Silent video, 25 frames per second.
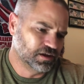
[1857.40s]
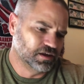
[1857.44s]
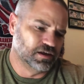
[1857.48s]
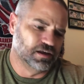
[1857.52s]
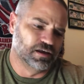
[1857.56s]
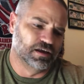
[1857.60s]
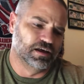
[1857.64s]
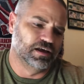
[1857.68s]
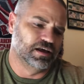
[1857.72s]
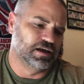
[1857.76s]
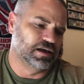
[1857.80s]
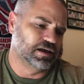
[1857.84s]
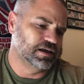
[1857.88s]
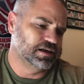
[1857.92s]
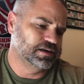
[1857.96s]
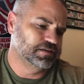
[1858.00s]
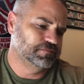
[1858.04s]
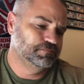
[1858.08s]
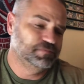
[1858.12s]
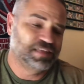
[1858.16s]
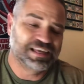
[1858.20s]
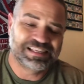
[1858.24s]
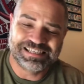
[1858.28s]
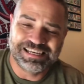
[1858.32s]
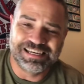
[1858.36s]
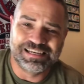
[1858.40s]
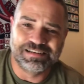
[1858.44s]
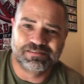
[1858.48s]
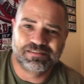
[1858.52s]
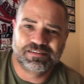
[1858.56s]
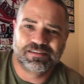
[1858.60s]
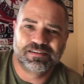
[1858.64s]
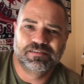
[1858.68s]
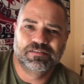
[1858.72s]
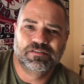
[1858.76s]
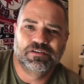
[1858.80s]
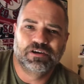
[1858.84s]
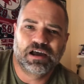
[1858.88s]
uh, that's it.
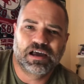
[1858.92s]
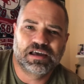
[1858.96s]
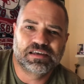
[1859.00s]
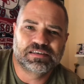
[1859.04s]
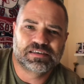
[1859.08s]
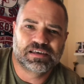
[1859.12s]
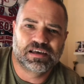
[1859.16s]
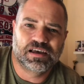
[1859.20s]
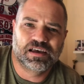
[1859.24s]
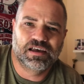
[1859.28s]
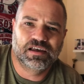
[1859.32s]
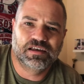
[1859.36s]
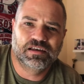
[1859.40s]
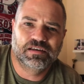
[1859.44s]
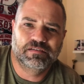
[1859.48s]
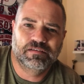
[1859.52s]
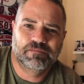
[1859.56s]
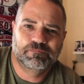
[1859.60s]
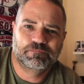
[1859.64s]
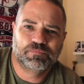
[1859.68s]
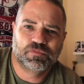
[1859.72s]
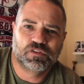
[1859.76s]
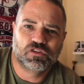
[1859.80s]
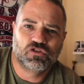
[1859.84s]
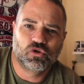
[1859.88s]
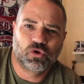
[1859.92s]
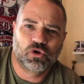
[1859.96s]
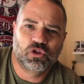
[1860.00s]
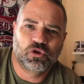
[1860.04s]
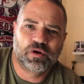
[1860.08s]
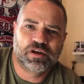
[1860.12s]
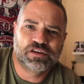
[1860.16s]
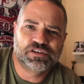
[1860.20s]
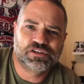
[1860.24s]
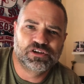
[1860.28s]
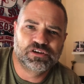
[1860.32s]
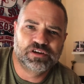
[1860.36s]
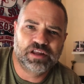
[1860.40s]
You guys uh, enjoy the
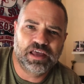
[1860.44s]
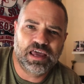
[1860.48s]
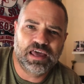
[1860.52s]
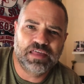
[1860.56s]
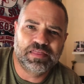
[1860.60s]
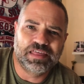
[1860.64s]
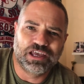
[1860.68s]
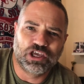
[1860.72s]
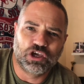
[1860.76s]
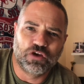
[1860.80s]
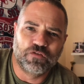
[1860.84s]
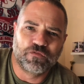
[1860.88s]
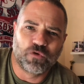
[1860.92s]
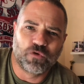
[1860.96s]
rest of your day. Thank you for